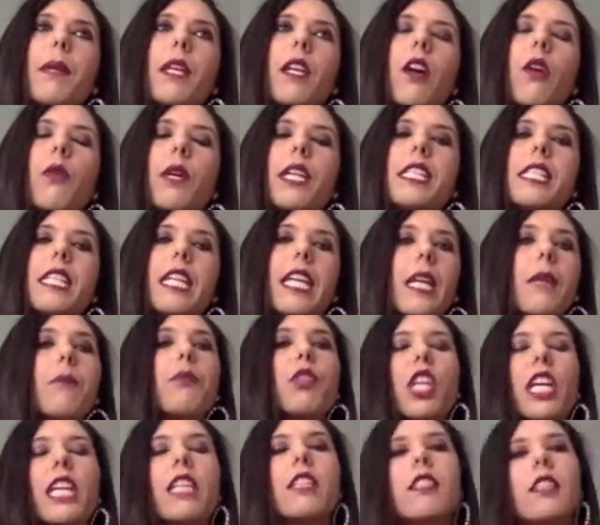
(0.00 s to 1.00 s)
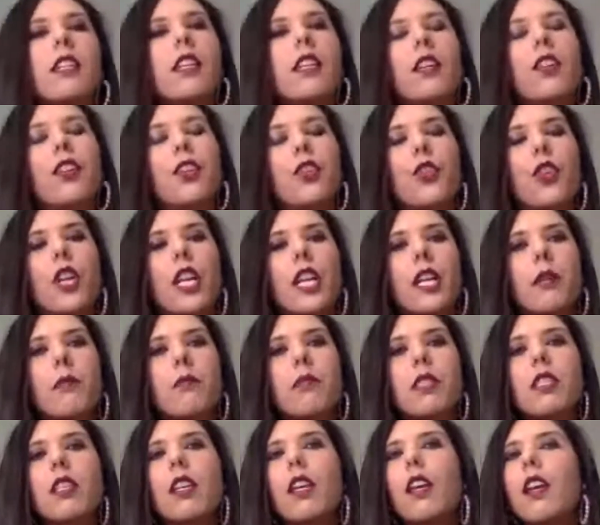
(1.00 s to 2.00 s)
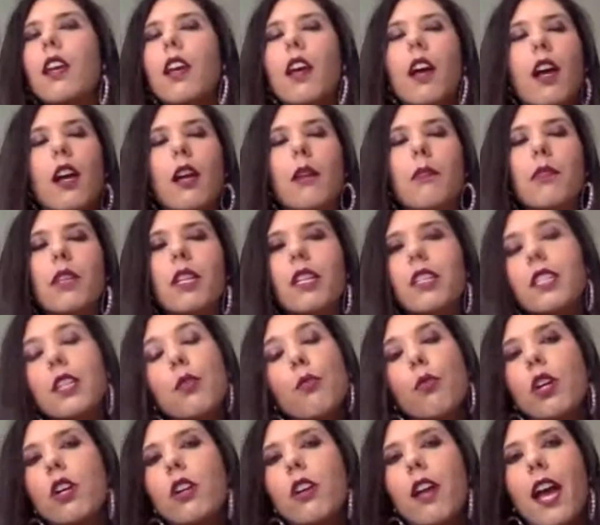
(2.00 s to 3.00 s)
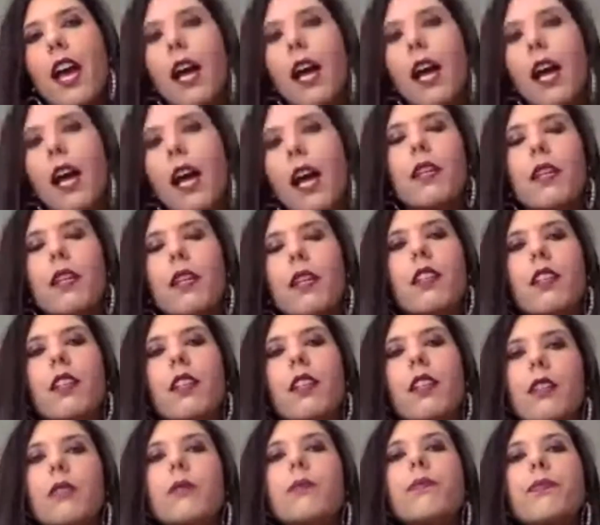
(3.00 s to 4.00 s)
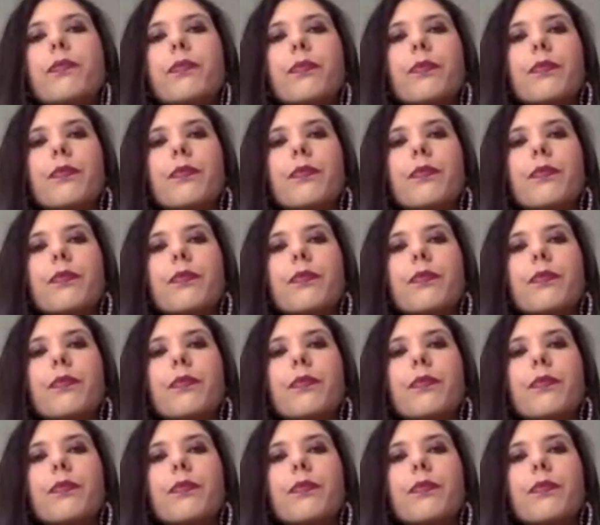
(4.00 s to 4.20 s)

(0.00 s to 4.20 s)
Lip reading: and always keep chasing your dreams, because it will happen, you know.